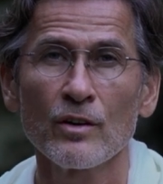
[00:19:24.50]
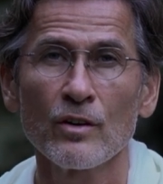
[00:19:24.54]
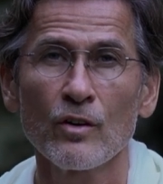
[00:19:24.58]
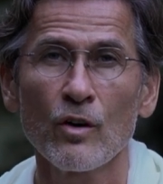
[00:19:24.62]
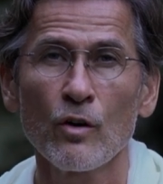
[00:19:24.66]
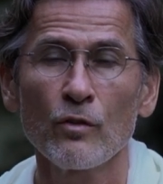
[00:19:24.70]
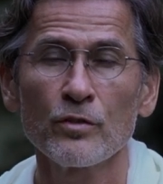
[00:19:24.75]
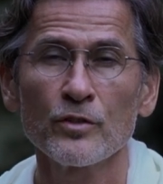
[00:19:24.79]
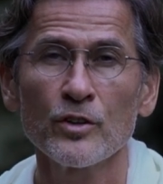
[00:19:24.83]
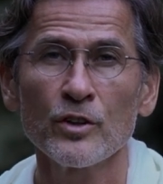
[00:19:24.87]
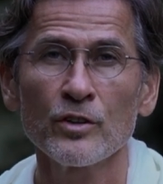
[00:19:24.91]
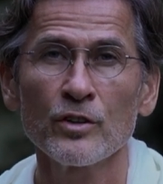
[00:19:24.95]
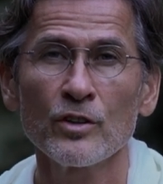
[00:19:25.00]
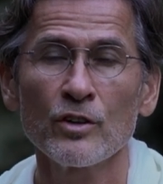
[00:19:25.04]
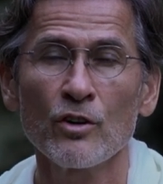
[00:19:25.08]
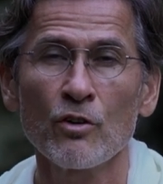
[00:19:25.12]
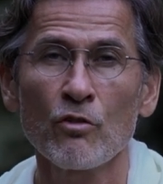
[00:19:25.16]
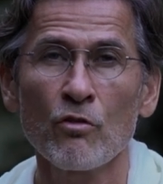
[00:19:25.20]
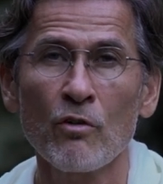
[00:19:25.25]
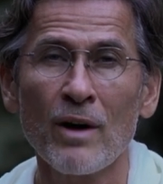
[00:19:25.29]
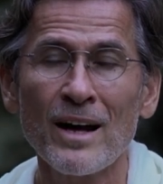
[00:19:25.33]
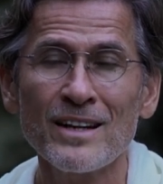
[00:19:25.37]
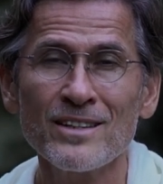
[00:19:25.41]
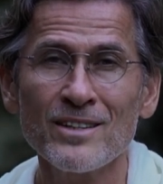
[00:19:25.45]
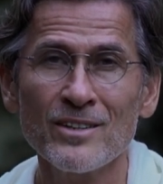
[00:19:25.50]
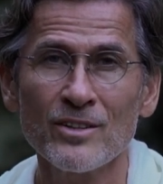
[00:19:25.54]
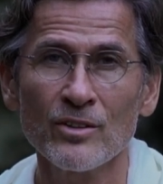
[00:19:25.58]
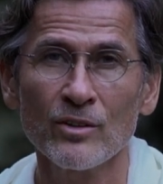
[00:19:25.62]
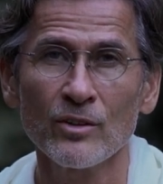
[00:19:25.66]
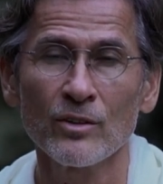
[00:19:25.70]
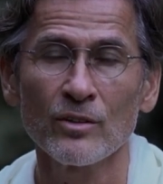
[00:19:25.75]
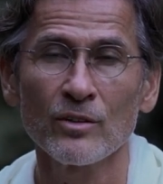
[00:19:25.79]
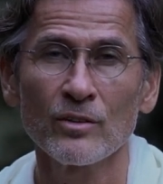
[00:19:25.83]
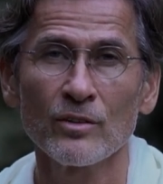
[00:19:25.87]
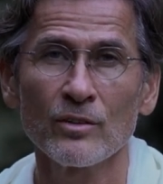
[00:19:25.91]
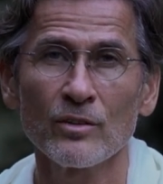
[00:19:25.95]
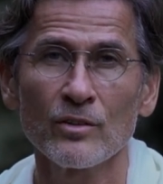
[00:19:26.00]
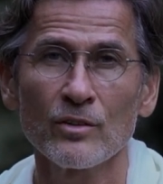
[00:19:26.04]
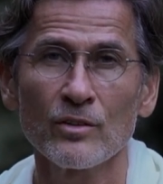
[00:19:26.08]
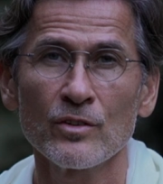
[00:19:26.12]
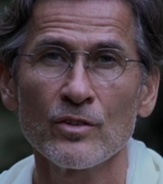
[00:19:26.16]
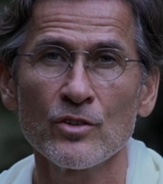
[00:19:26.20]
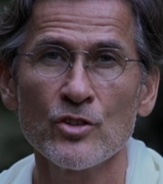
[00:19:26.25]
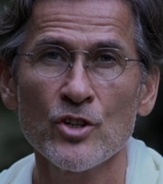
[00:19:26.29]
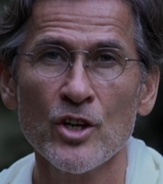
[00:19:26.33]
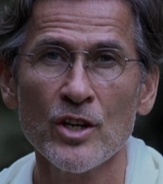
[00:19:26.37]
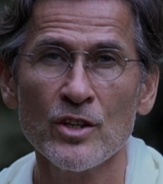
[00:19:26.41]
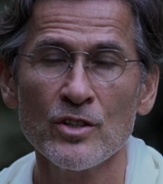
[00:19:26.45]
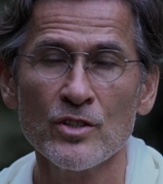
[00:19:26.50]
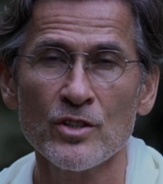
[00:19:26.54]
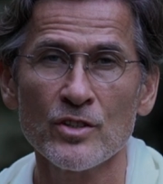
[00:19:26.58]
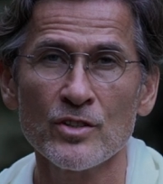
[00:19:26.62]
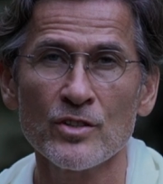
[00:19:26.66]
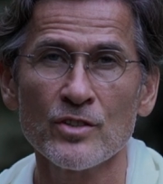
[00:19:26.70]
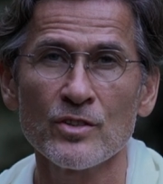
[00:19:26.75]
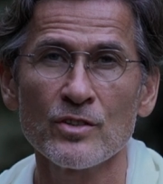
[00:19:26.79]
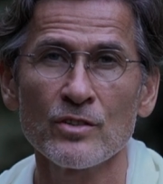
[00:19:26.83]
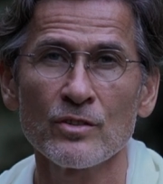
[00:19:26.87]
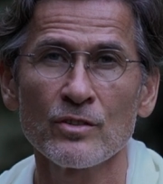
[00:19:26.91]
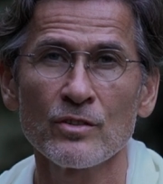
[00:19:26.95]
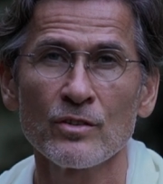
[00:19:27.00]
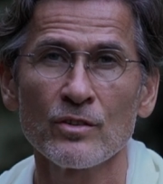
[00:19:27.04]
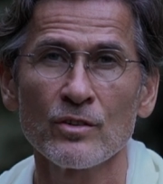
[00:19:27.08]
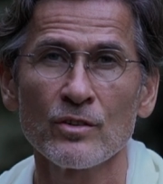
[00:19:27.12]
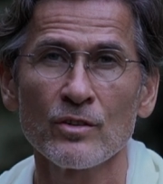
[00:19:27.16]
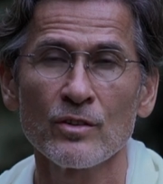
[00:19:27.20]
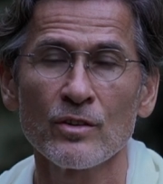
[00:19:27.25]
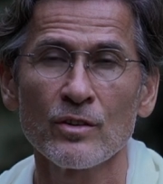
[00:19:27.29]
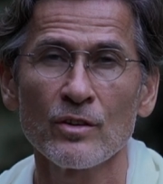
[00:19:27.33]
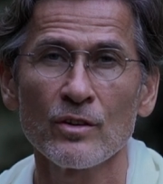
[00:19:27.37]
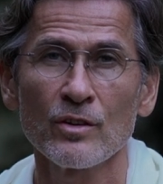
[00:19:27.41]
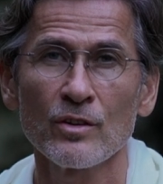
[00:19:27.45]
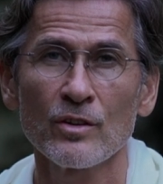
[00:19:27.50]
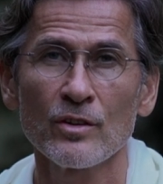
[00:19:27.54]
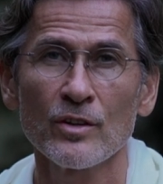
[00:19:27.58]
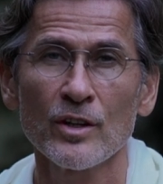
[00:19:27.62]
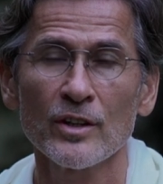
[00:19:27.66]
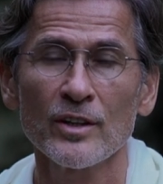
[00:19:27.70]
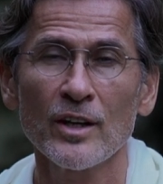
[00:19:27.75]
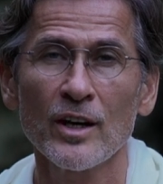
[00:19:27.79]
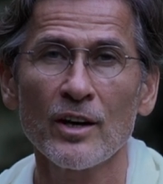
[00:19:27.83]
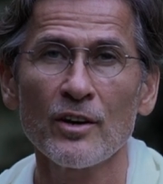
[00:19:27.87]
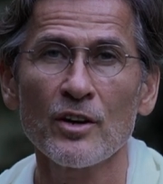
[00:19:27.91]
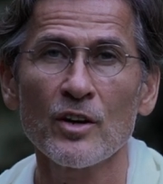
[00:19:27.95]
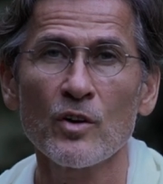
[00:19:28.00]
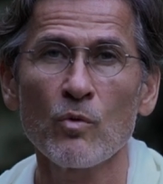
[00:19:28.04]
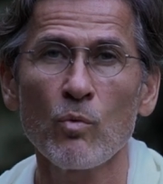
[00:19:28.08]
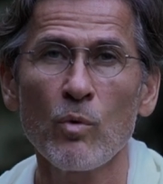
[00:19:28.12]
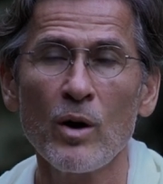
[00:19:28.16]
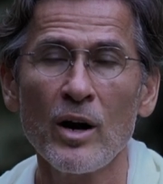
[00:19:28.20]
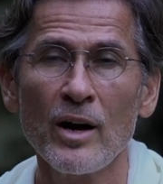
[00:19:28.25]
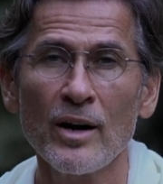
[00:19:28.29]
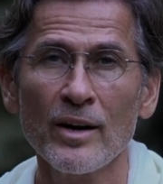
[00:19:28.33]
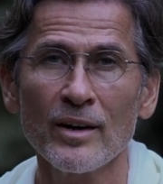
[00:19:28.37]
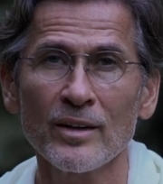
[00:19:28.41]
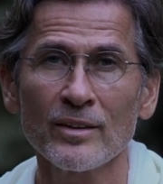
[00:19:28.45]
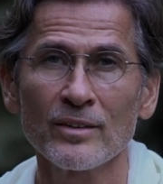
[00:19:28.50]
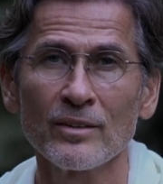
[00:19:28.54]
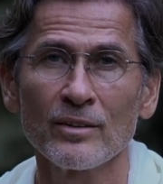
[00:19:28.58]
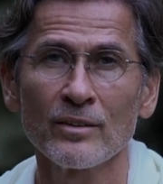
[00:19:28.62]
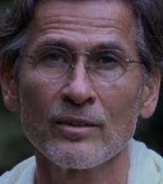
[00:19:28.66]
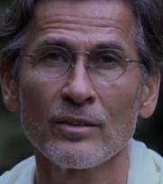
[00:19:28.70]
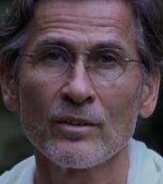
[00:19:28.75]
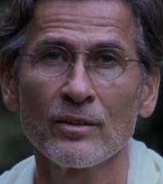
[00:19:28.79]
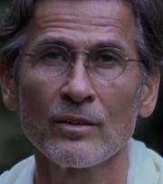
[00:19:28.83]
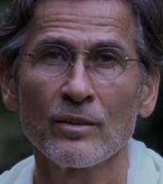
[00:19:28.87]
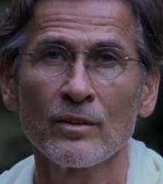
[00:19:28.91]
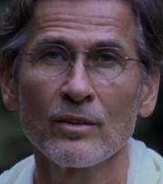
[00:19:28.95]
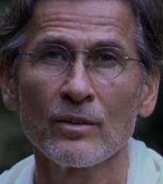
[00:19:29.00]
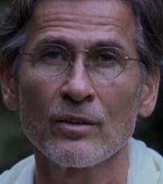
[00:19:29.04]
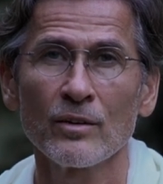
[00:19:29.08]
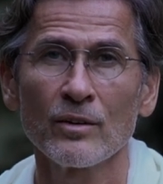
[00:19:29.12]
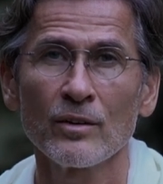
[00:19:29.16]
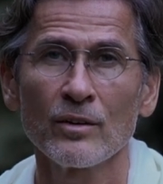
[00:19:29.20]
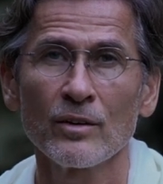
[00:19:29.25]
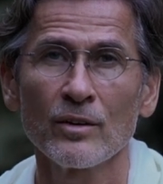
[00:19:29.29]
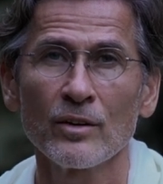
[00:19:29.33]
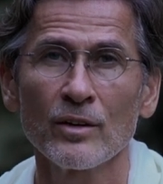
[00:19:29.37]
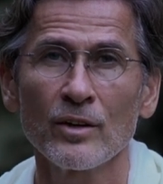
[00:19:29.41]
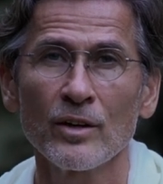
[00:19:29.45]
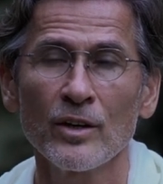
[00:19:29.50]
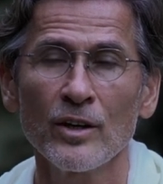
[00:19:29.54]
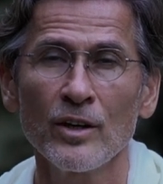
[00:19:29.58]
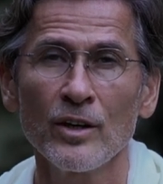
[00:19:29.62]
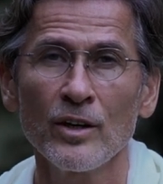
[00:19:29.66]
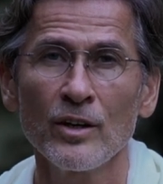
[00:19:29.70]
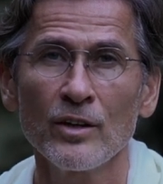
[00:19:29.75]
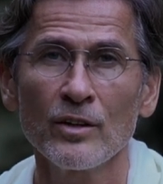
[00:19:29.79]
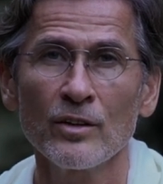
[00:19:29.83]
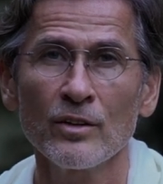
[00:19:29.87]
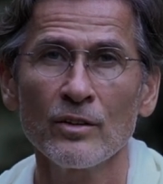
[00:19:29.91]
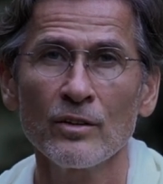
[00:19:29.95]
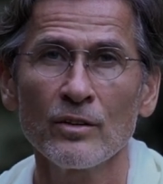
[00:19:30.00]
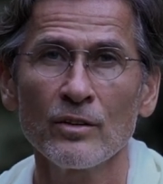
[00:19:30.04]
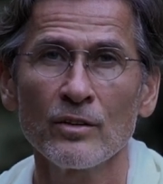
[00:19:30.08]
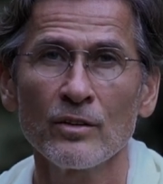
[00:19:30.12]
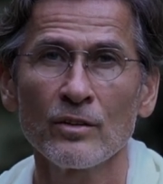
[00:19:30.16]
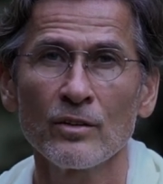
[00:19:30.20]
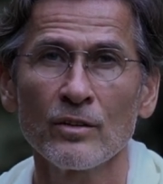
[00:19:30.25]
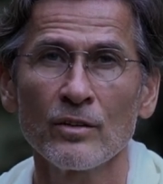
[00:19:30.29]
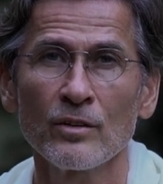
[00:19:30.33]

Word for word: often radical changes that are required in